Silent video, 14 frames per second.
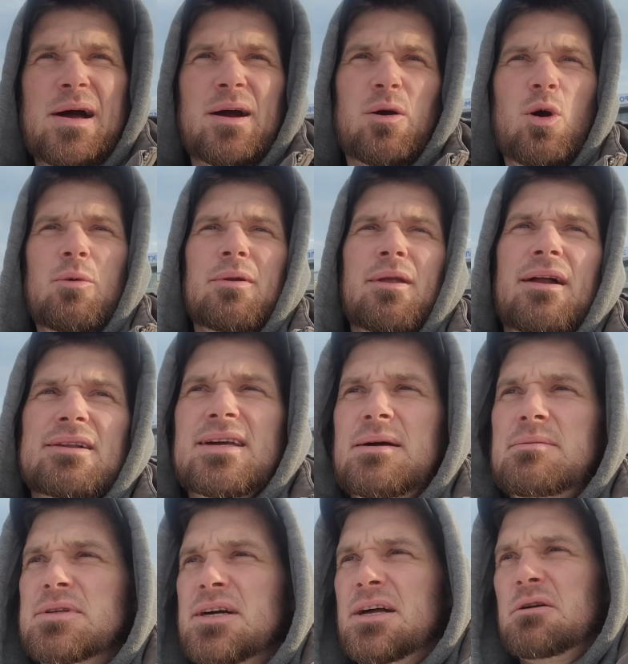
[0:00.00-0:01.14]
back home, a lot of
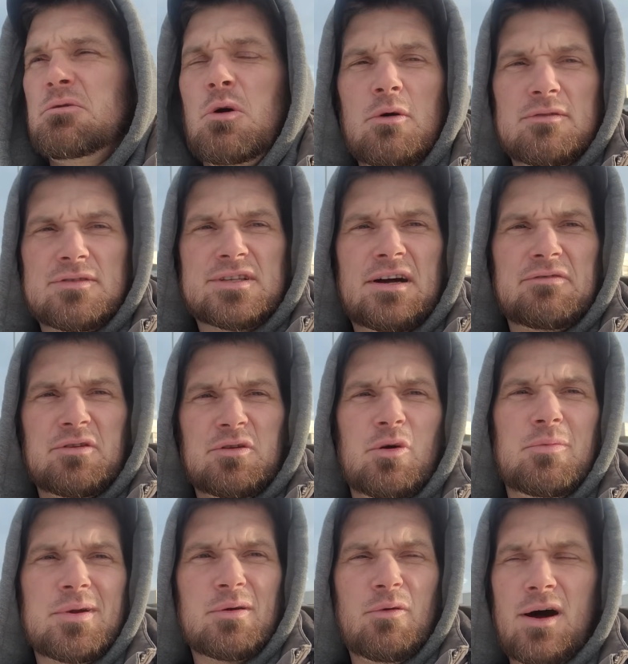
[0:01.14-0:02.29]
times they got a row of stuff that
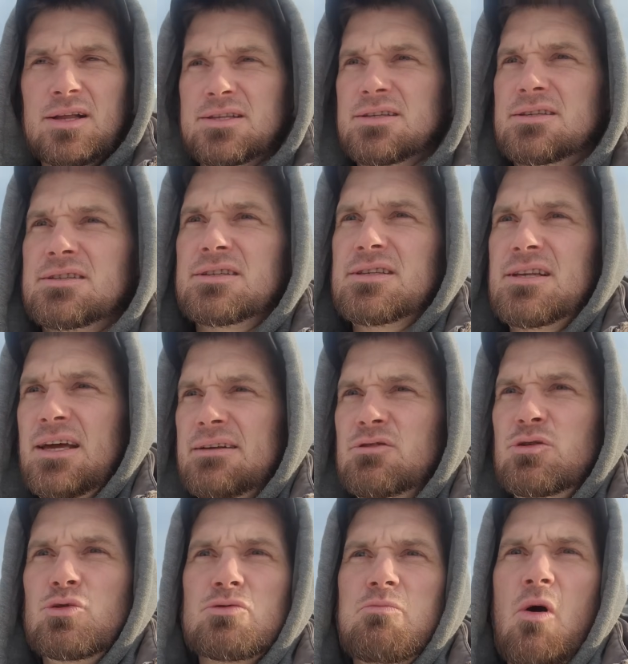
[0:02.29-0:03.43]
nobody wants. It's just like
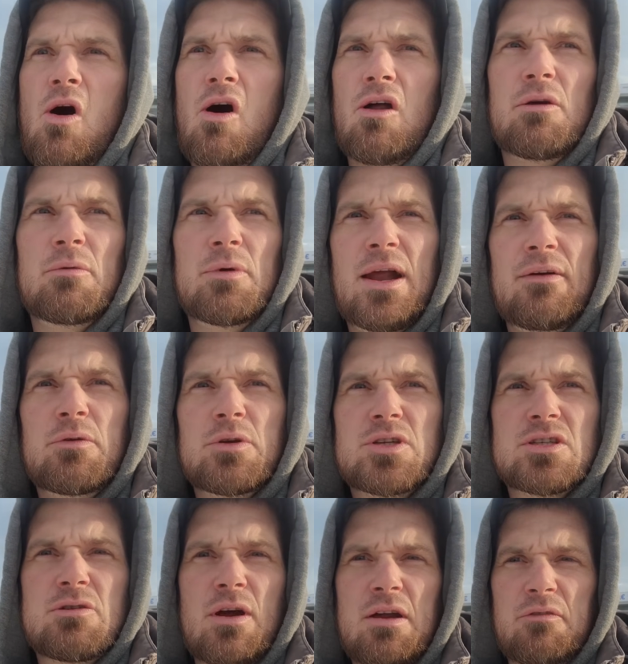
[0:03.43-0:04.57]
too small or whatever, which
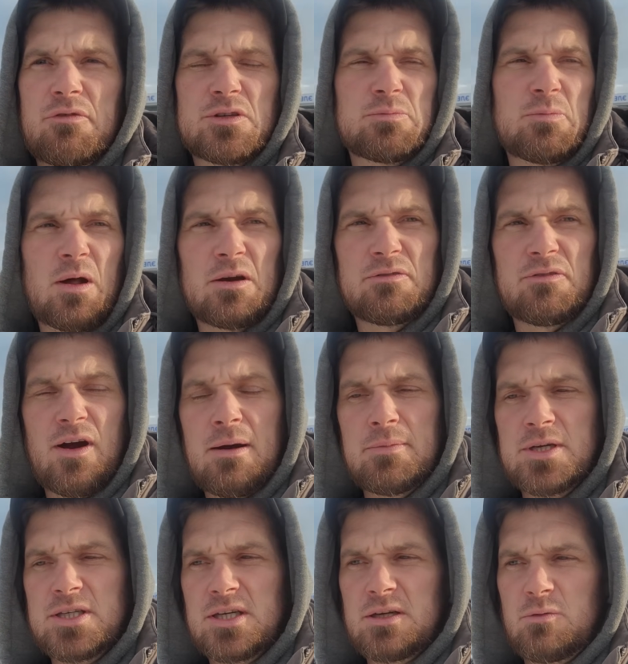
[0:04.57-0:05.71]
is great for smaller
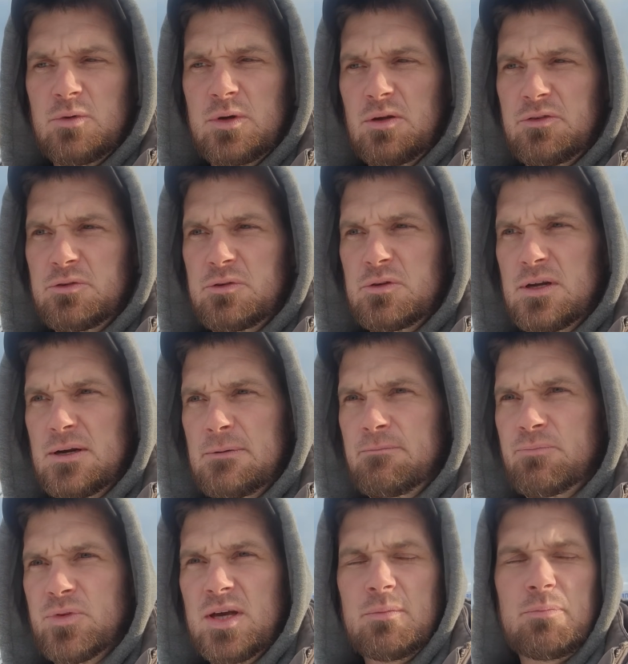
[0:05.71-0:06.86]
farmers. You can wheel through there and
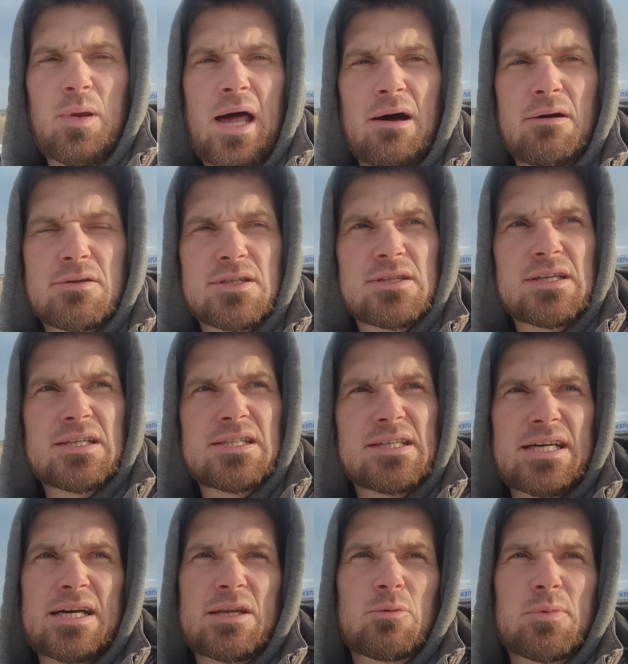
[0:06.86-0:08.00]
get plows and things like
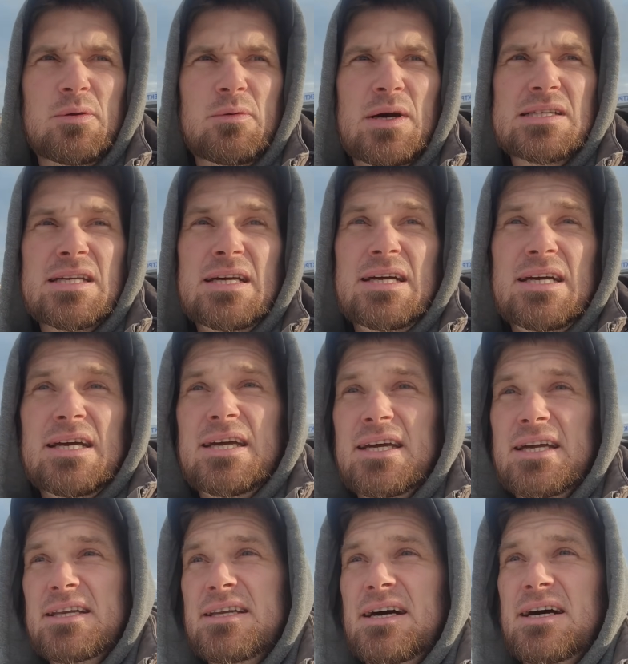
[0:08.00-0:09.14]
that nobody wants.
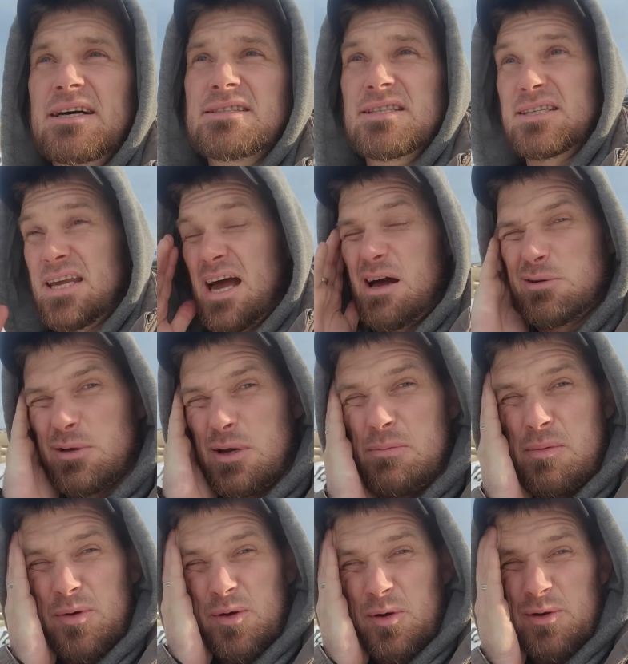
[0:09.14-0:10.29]
In Saskatchewan, I
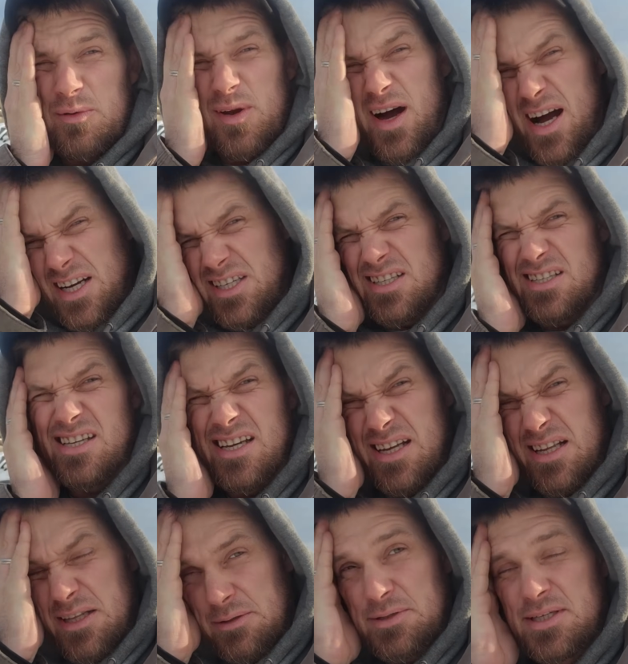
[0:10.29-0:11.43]
remember going to an auction
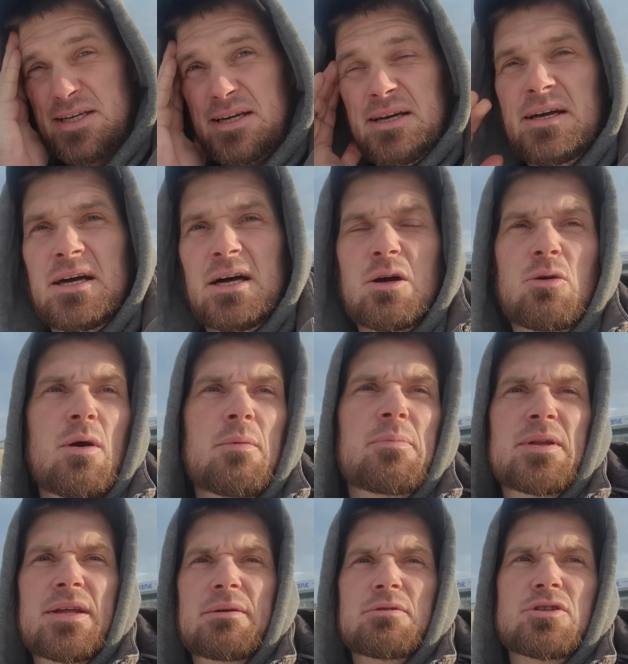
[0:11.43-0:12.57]
sale and there was
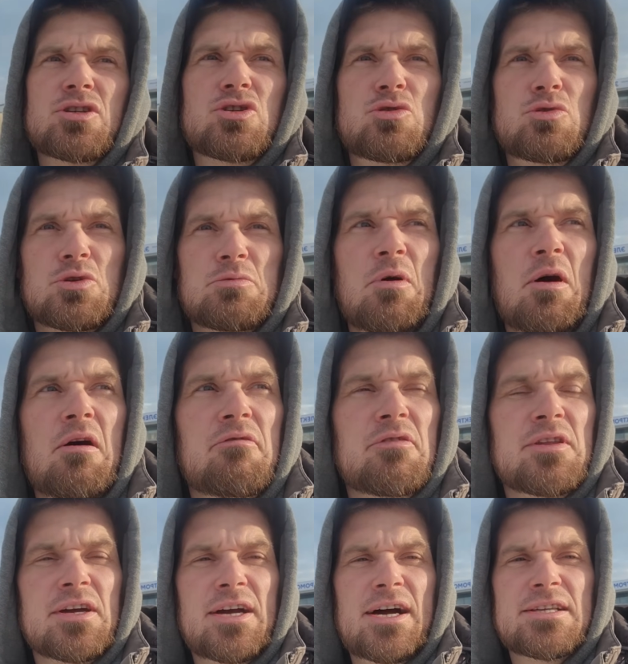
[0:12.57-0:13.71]
equipment that was just too small for
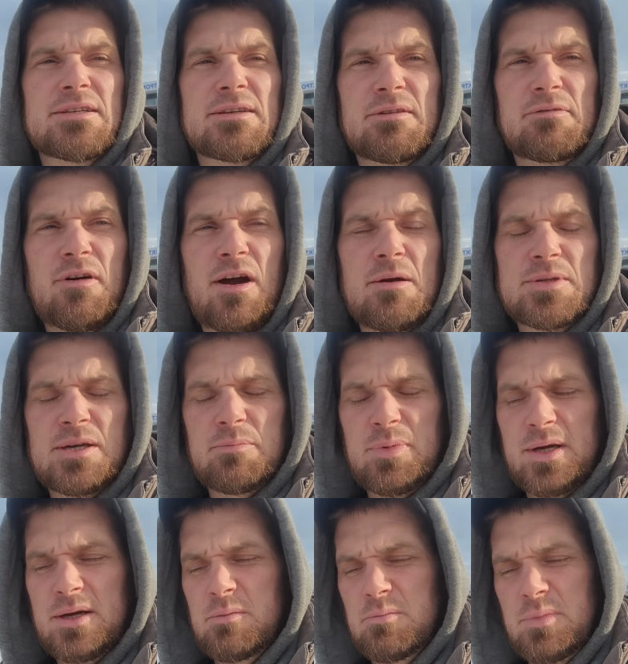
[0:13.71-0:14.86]
the guys. The farms get
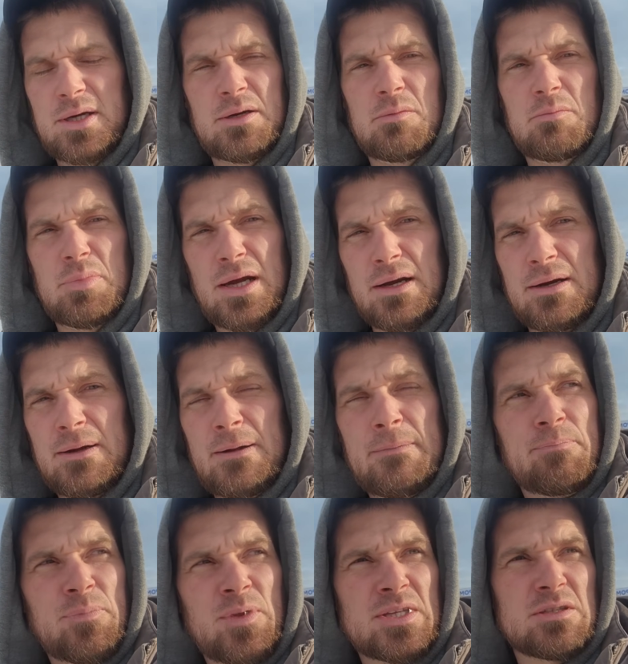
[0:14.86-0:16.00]
bigger and bigger and bigger.
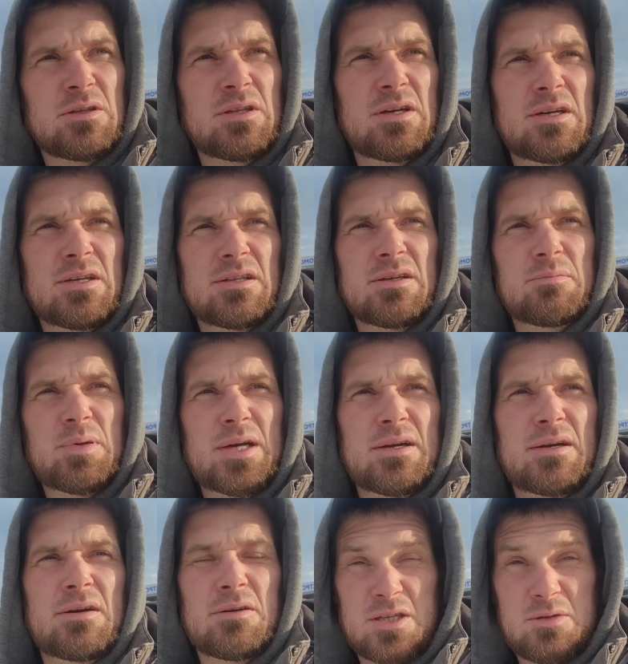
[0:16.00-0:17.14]
And so
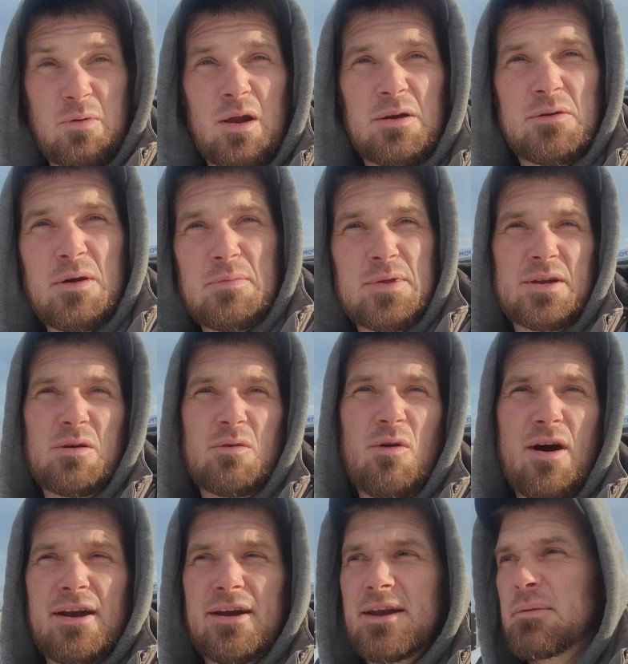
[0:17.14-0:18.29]
the smaller equipment, they don't
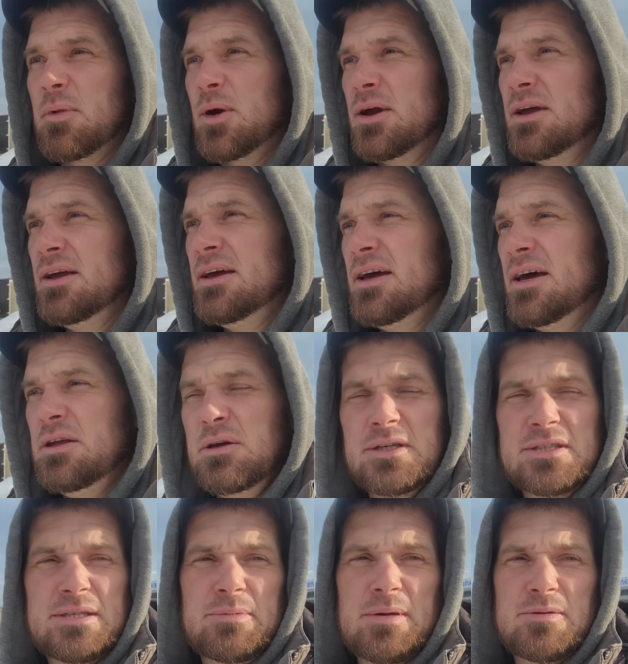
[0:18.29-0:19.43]
want it anymore. And you
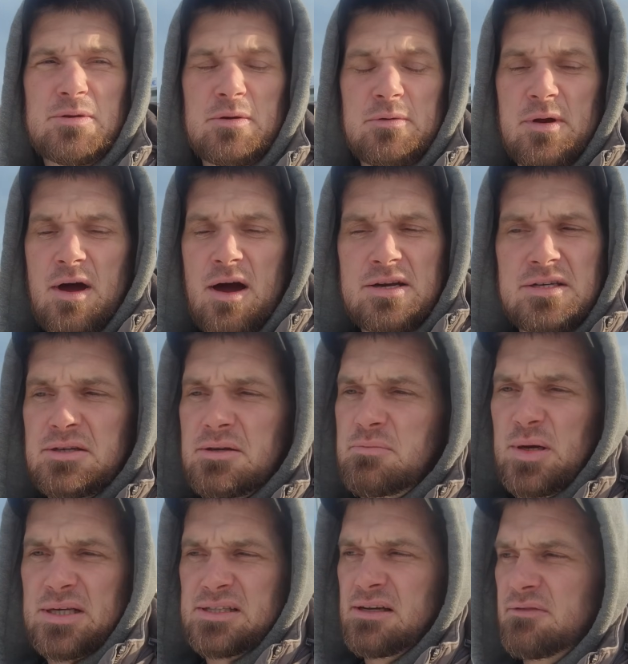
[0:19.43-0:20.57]
can sometimes go to an auction and
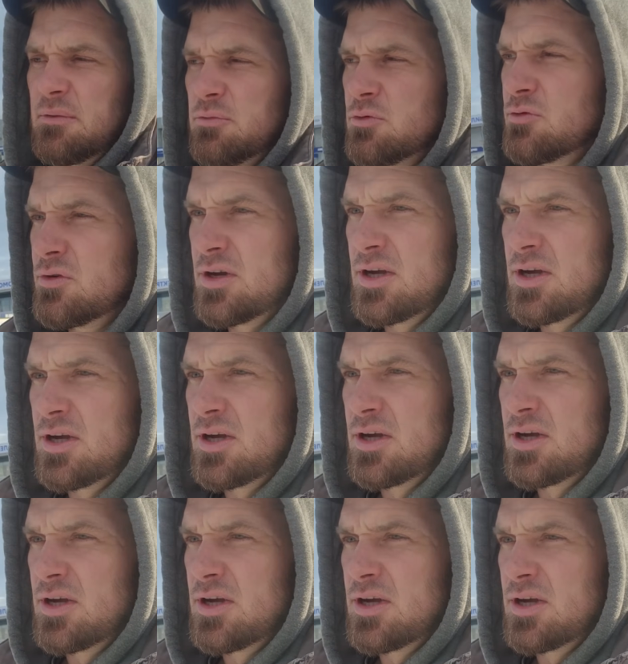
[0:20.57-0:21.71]
pick stuff up really, really
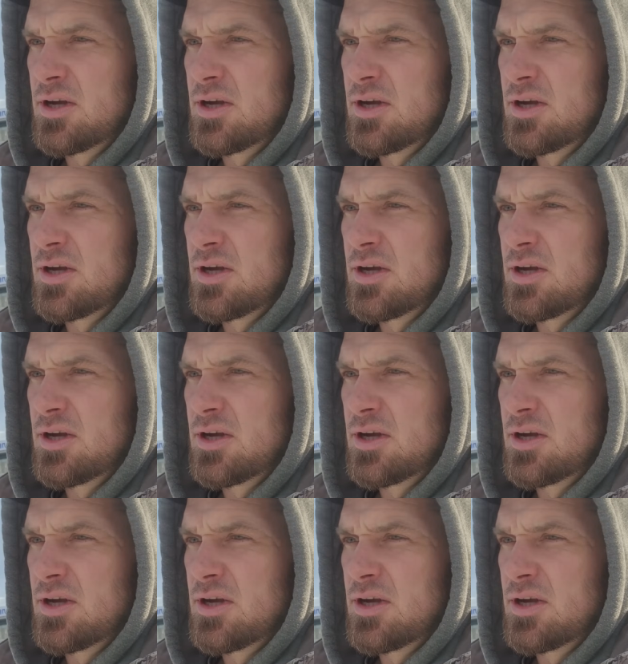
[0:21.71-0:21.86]
cheap.